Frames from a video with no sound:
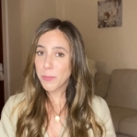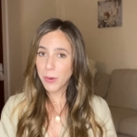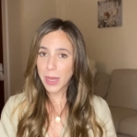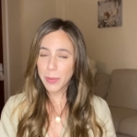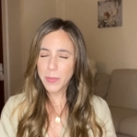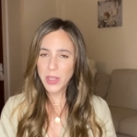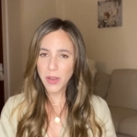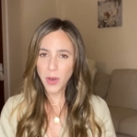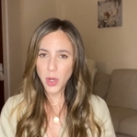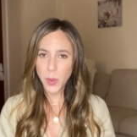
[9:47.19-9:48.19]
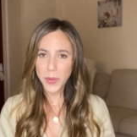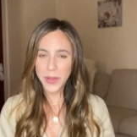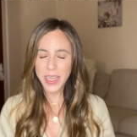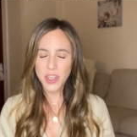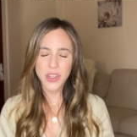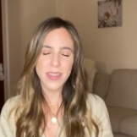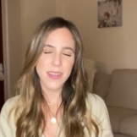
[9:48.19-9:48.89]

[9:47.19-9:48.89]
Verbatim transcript: problems of autoimmune conditions?